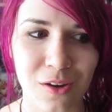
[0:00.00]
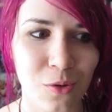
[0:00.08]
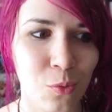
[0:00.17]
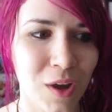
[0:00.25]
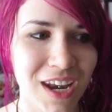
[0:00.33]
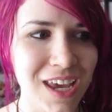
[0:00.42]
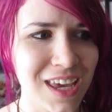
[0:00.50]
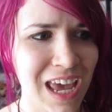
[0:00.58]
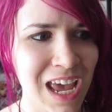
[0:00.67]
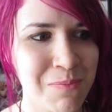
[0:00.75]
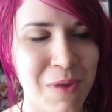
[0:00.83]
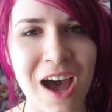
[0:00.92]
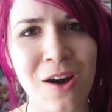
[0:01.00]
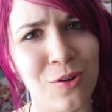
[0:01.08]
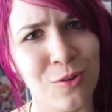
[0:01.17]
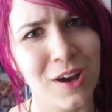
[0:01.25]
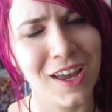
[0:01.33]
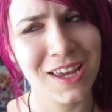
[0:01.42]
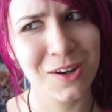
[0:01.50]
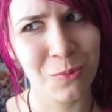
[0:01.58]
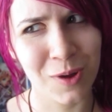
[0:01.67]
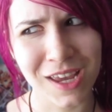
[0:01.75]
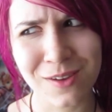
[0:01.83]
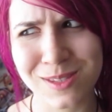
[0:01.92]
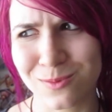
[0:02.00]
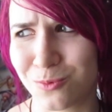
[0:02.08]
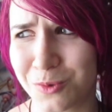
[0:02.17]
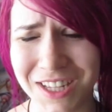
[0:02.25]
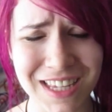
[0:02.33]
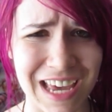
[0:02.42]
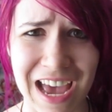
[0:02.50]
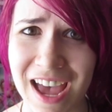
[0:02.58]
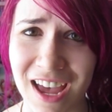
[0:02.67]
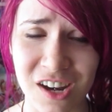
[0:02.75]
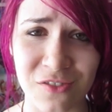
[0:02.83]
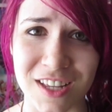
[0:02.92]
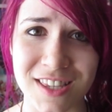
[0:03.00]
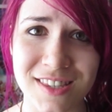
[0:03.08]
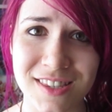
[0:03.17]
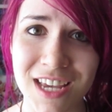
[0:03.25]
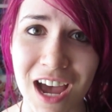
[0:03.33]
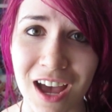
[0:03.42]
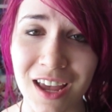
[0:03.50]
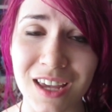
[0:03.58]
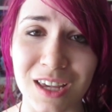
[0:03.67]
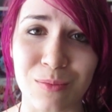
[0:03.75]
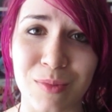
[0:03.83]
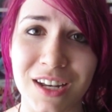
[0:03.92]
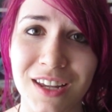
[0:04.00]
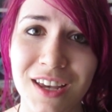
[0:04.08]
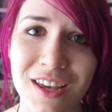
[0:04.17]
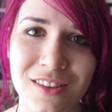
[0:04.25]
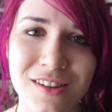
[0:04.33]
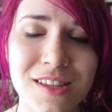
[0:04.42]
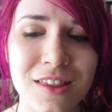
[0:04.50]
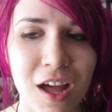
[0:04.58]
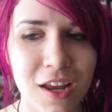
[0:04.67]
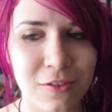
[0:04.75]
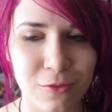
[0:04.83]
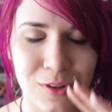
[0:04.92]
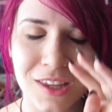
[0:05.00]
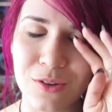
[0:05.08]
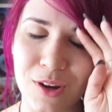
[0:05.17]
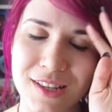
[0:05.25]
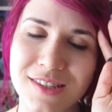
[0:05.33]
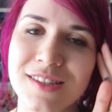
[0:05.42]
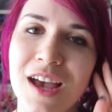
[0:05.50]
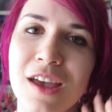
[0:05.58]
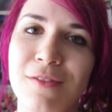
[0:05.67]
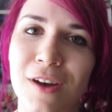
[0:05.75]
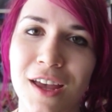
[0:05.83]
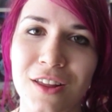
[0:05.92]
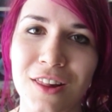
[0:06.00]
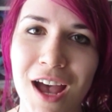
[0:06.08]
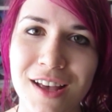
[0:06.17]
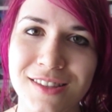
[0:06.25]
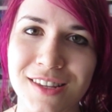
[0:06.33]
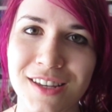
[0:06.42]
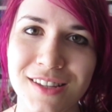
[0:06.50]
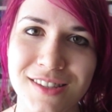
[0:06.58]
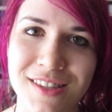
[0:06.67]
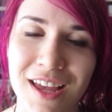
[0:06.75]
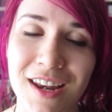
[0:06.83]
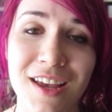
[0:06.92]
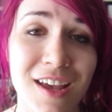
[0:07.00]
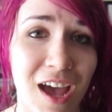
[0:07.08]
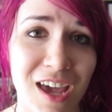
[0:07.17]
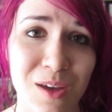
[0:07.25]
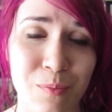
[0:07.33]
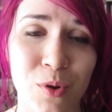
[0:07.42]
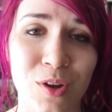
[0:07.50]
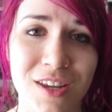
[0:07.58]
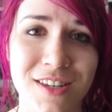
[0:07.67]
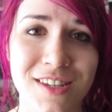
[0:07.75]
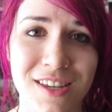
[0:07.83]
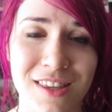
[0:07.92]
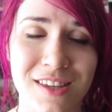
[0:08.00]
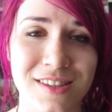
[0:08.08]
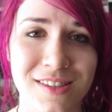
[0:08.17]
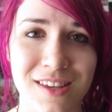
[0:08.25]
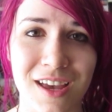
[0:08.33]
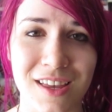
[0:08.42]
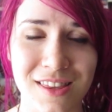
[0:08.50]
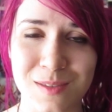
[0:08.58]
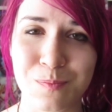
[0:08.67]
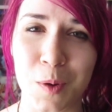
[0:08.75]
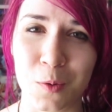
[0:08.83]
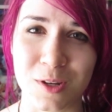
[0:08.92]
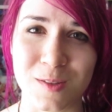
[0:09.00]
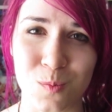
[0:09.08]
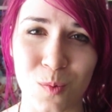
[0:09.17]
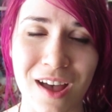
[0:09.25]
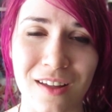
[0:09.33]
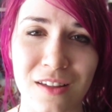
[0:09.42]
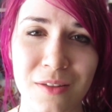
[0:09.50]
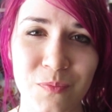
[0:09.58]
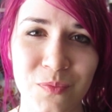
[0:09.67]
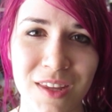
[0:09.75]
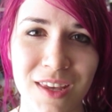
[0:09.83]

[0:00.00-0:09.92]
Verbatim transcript: when it came out, in a way, it was really ahead of its time, and there's a lot of really great sci-fi classics that I could put into this uh, this boat as well.